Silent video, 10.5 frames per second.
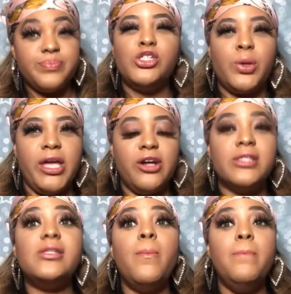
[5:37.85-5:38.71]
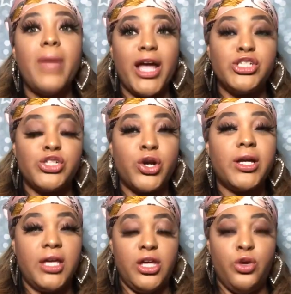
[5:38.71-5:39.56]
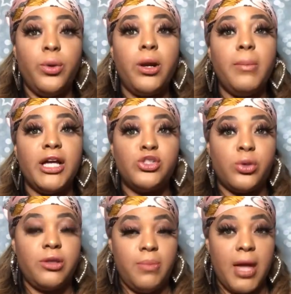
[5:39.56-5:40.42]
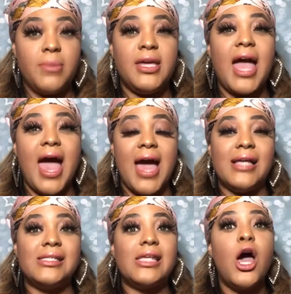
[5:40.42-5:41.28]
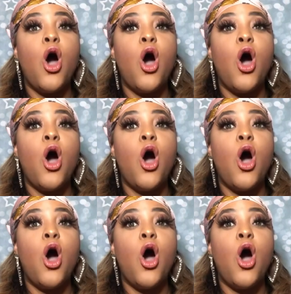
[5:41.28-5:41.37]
So here's the major key. You want to make sure the baby has